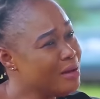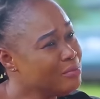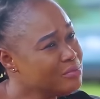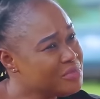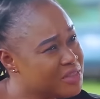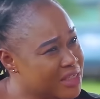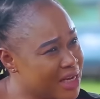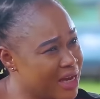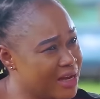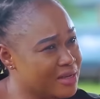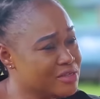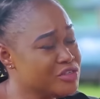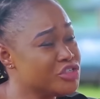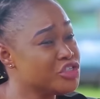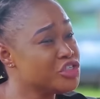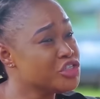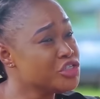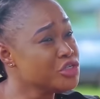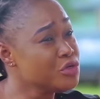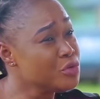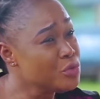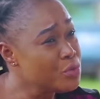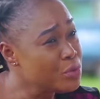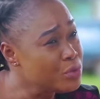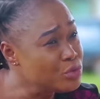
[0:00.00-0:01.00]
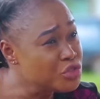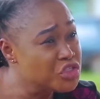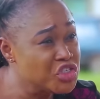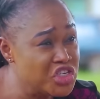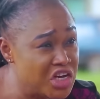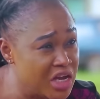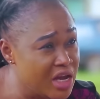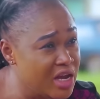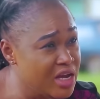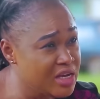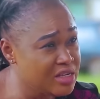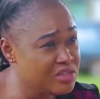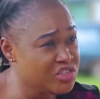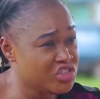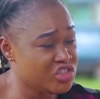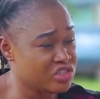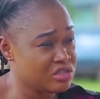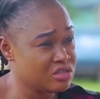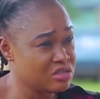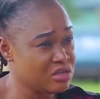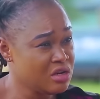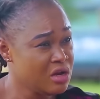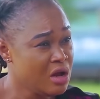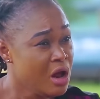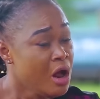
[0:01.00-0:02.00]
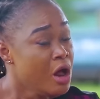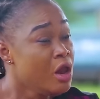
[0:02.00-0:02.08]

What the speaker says: Calm down. Okay. She will change.